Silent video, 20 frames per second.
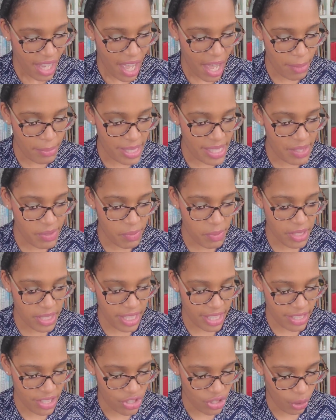Um, he's
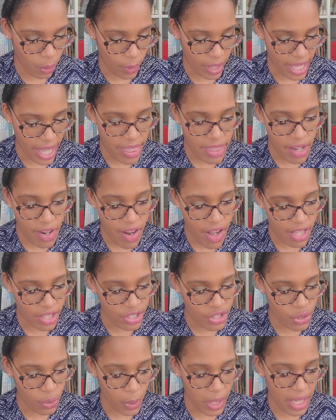really a joy, and they're all
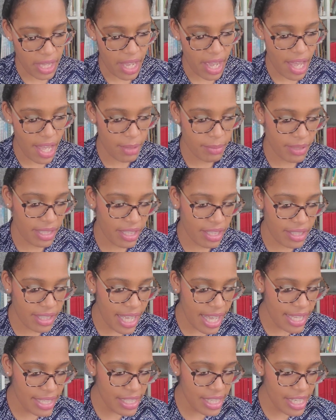a joy. Um,
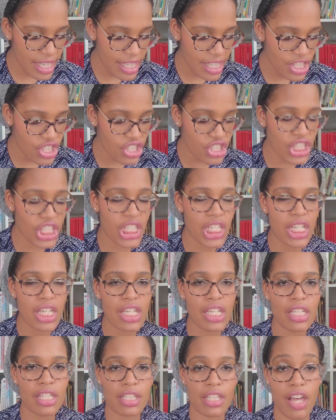Kalani,
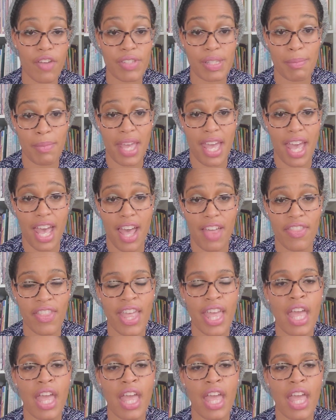she loves math,